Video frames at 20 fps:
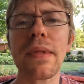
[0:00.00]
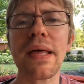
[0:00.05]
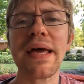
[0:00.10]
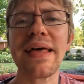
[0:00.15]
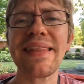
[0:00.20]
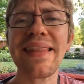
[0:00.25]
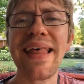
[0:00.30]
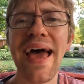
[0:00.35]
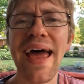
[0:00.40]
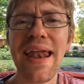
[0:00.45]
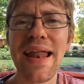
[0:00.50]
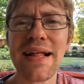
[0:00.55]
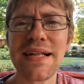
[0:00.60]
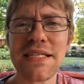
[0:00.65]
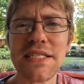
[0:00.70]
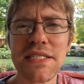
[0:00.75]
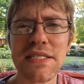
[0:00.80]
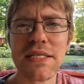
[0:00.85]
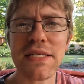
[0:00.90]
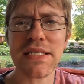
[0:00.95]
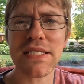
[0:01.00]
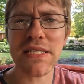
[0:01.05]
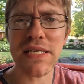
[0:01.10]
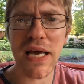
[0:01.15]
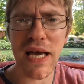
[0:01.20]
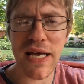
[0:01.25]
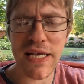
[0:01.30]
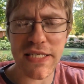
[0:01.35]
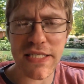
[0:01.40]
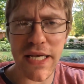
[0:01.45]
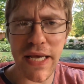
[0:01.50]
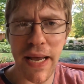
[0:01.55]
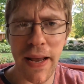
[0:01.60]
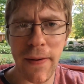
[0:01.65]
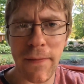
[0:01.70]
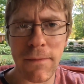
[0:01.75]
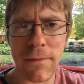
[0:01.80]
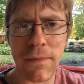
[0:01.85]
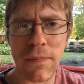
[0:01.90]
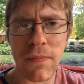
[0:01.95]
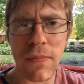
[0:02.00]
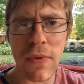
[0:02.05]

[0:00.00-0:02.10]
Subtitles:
in that it's discussing